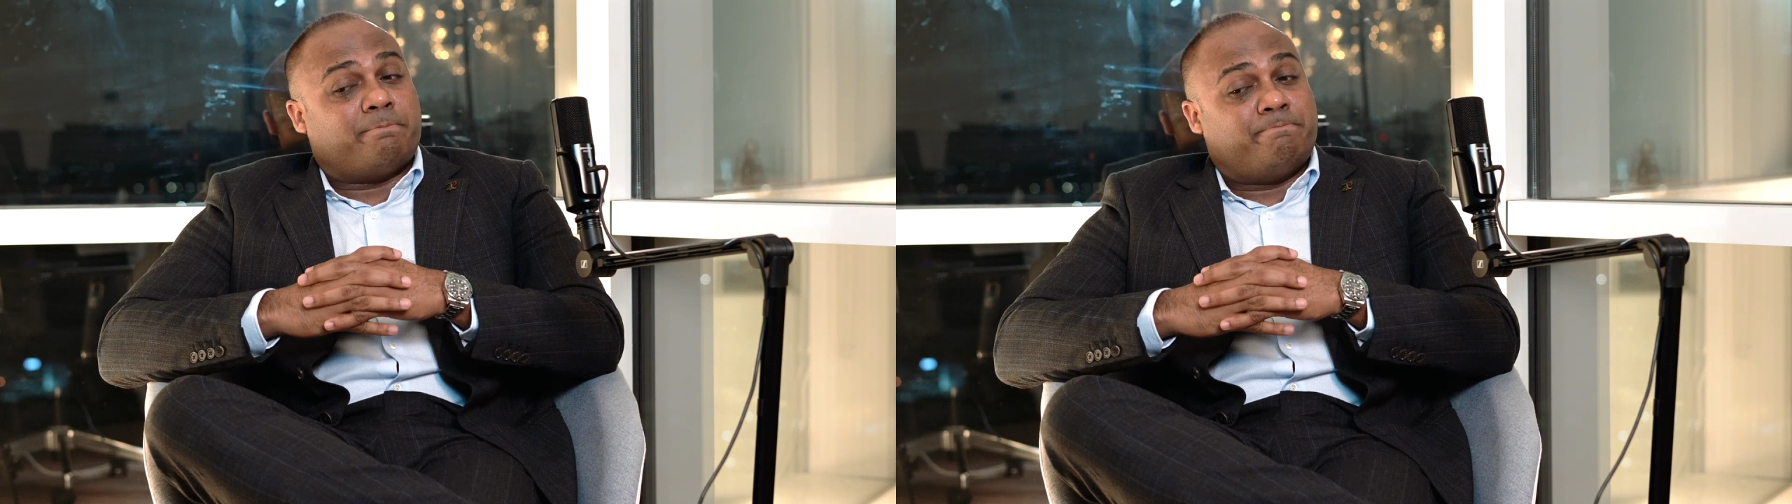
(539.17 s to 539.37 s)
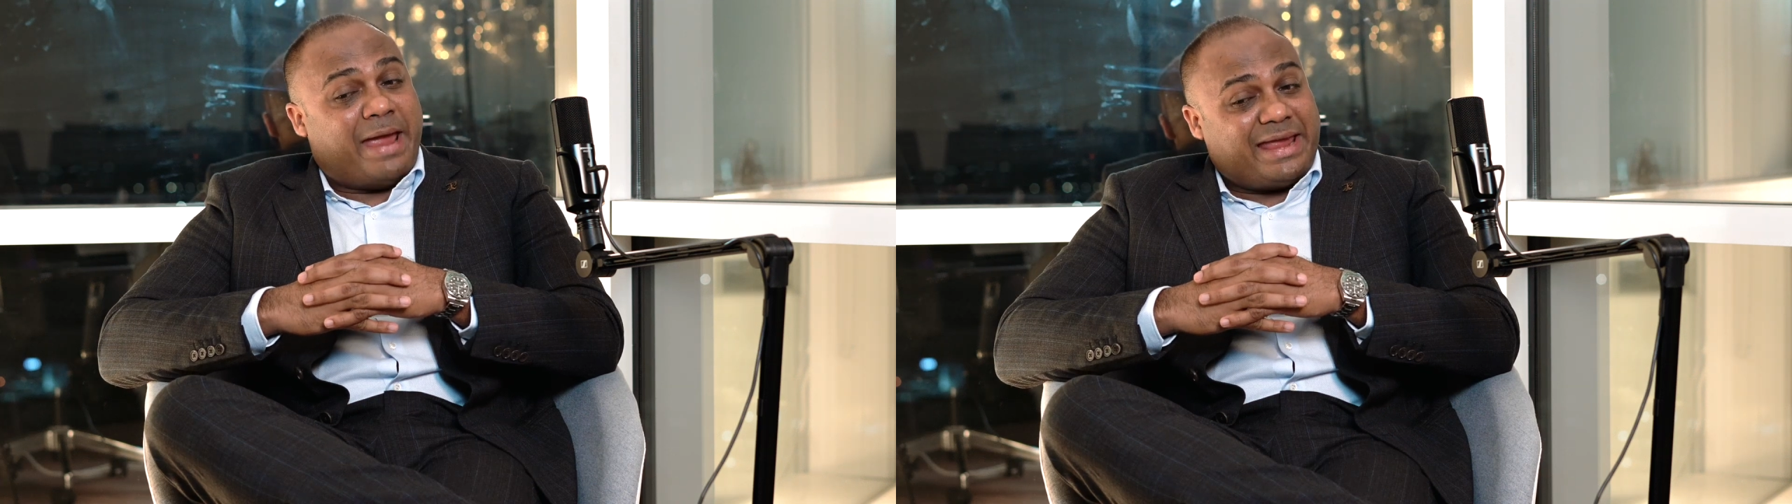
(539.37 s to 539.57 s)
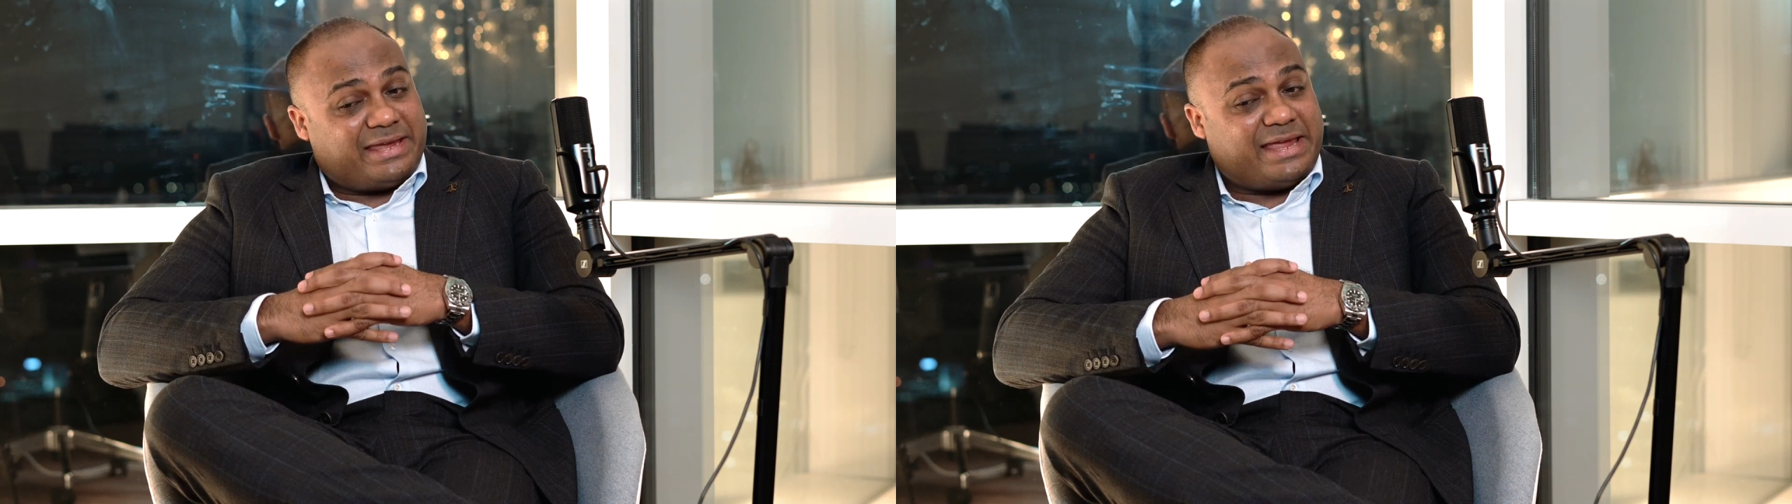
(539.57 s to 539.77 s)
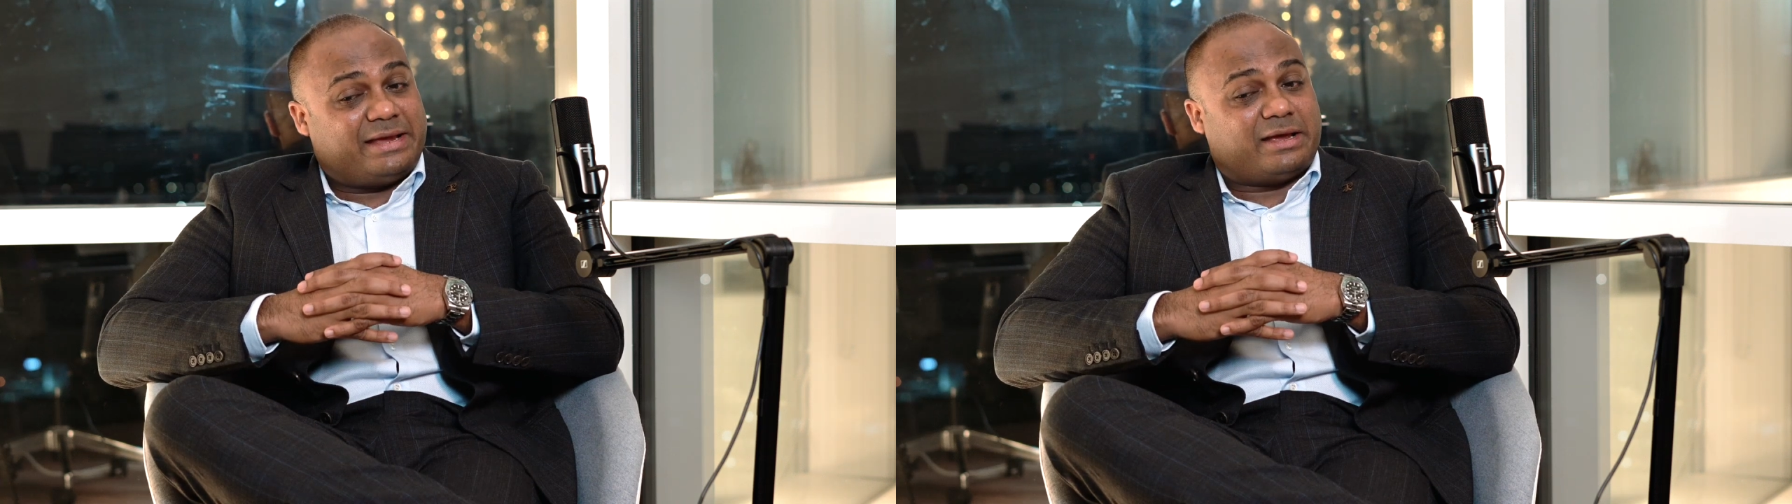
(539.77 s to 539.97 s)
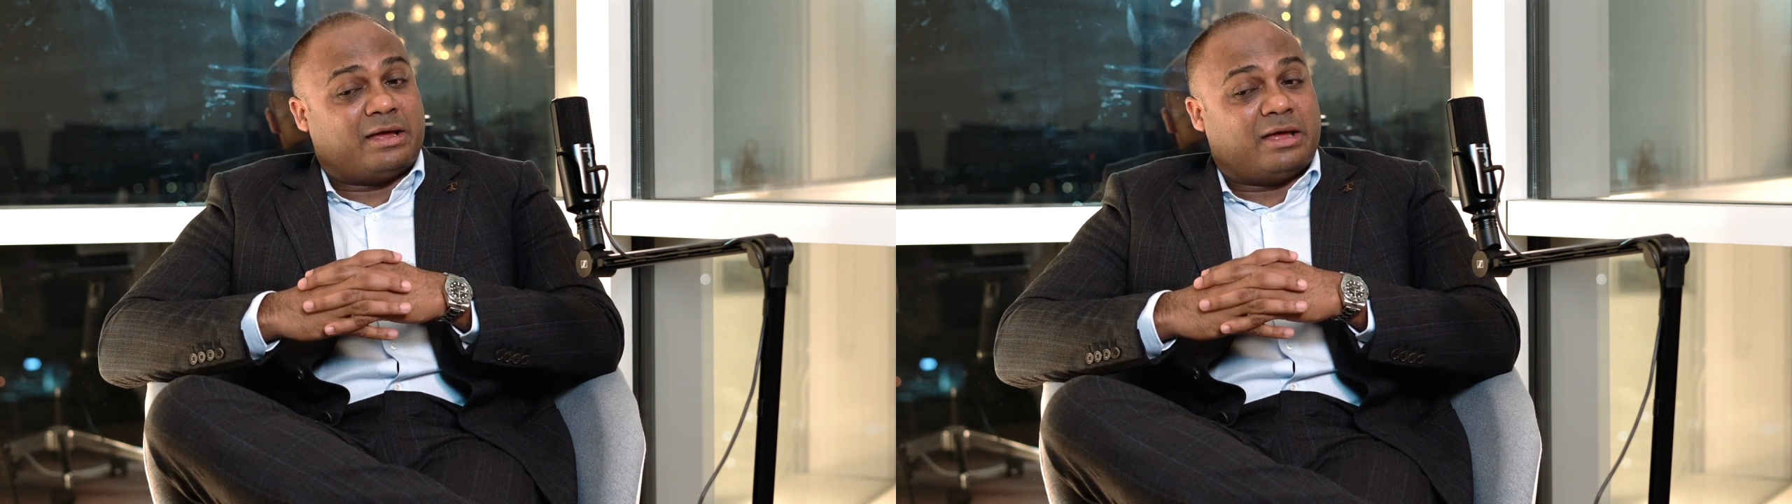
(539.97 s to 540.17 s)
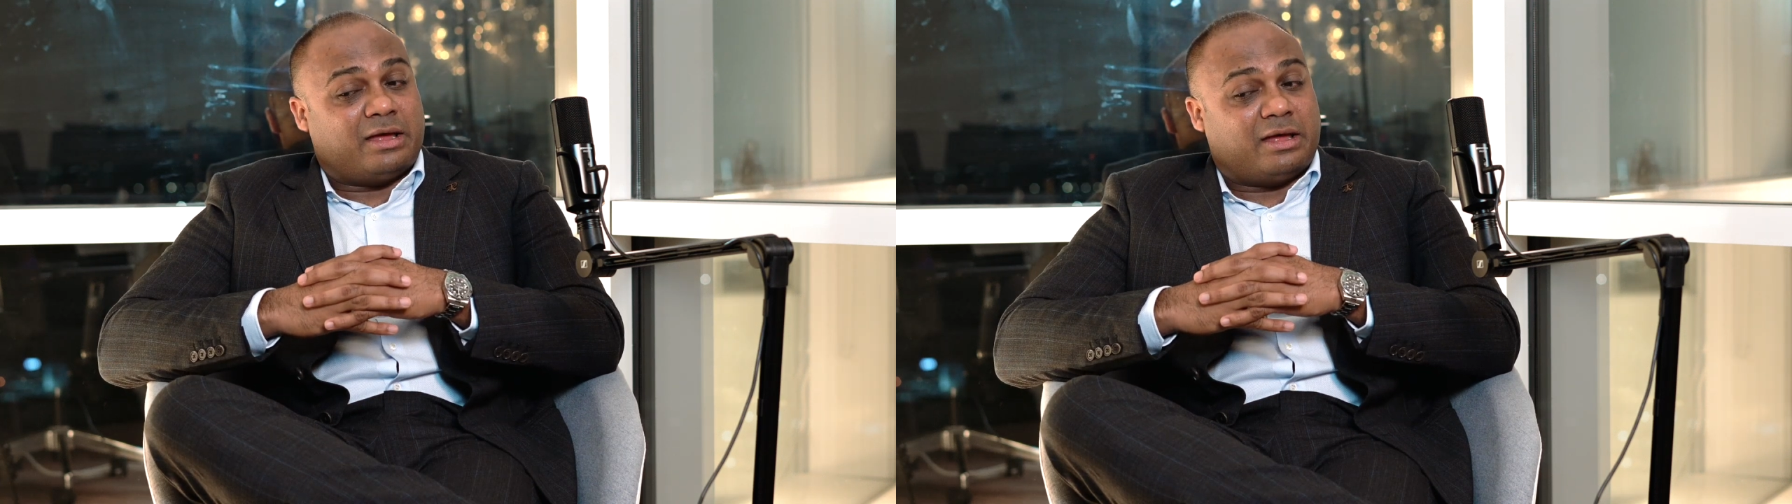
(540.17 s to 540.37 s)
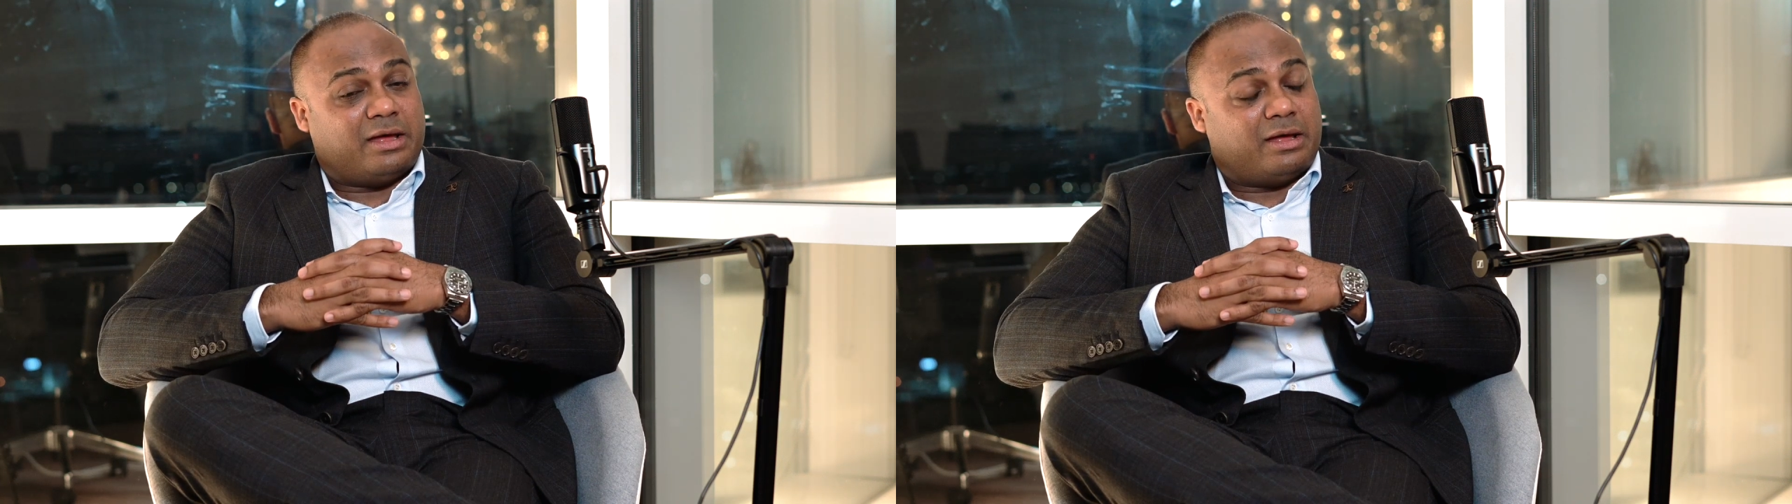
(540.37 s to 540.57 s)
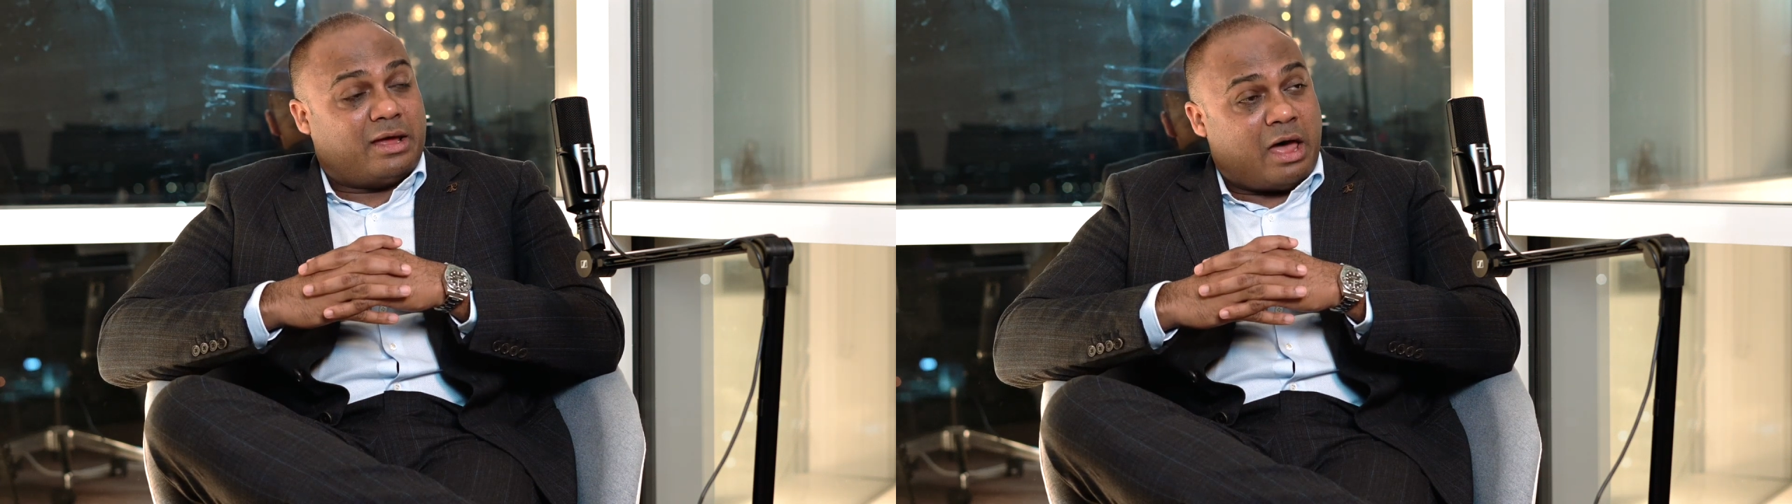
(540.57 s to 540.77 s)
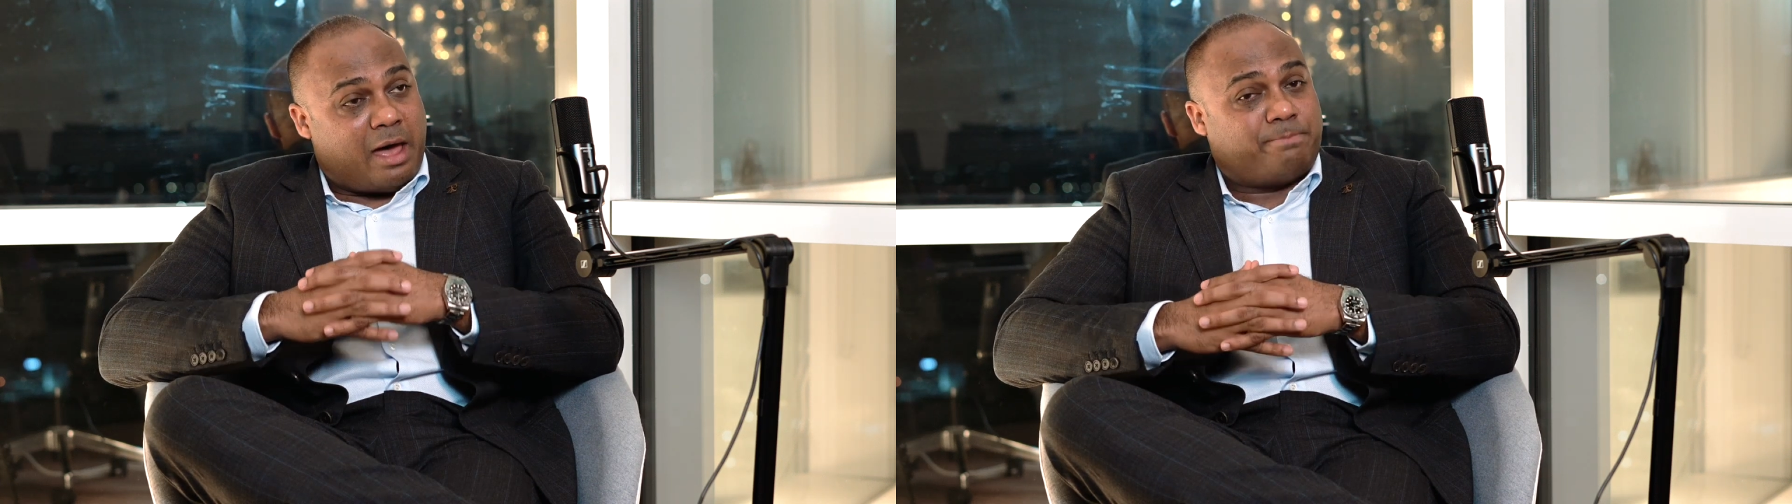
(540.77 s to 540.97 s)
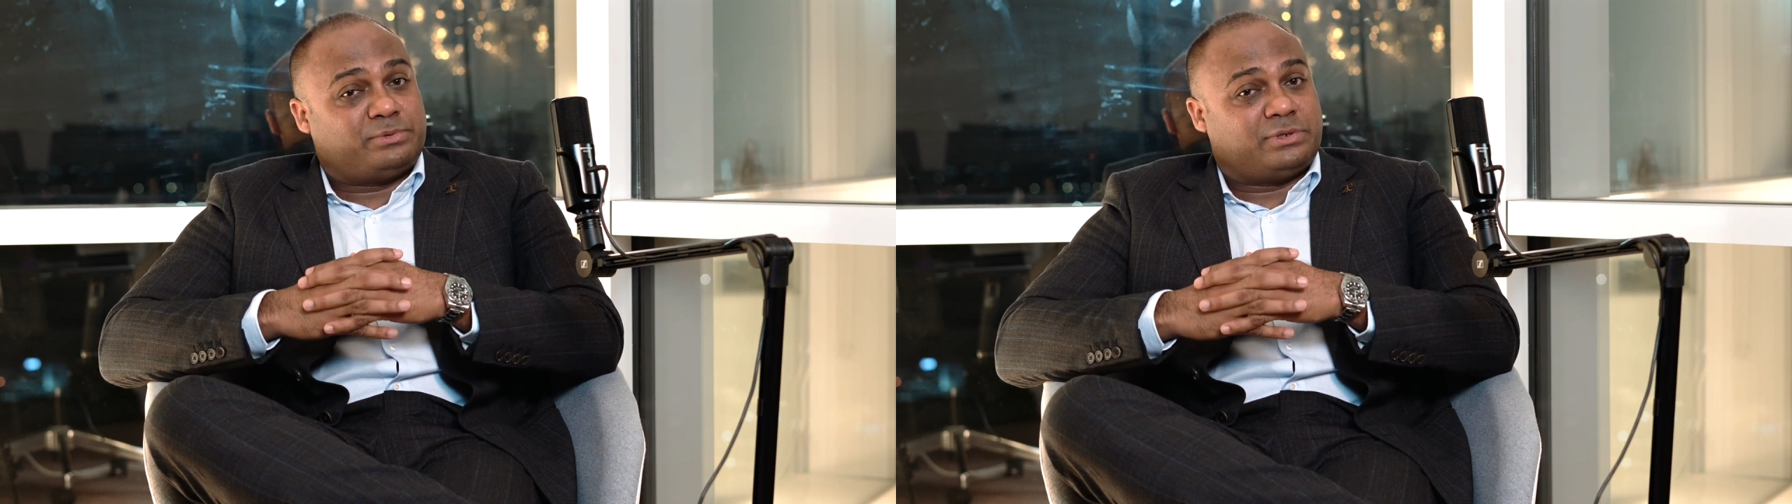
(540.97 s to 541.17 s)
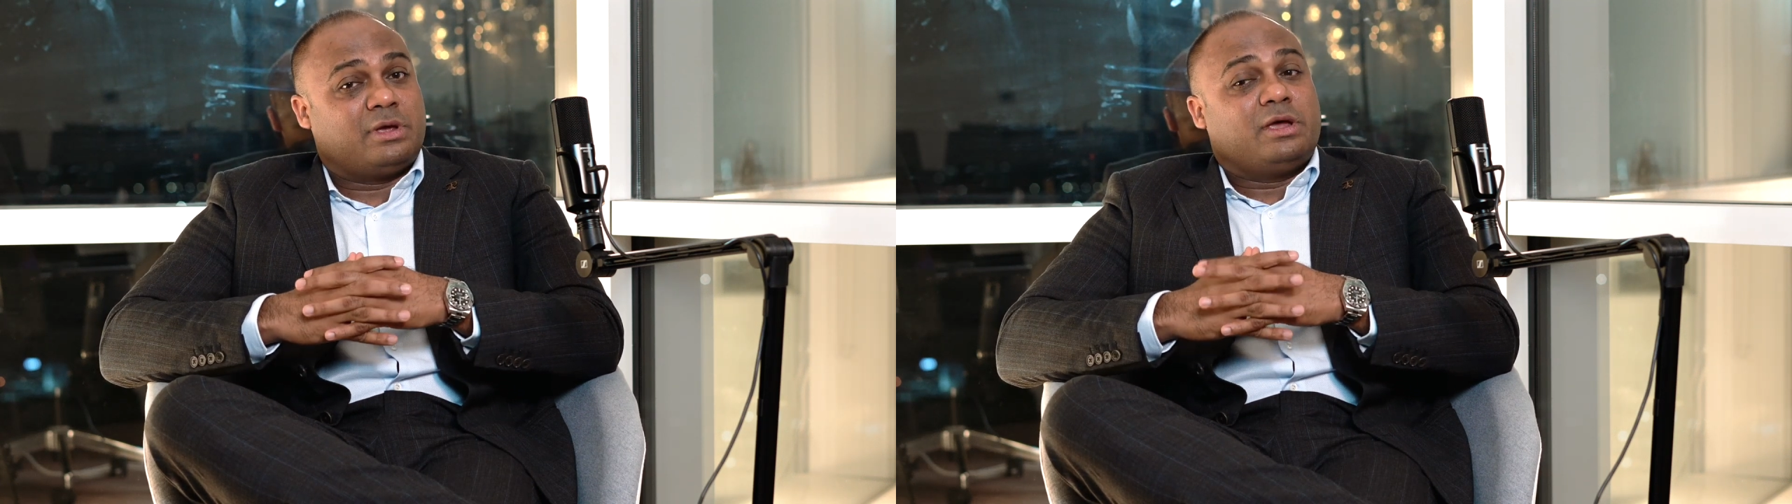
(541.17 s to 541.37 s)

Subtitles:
banking hubs,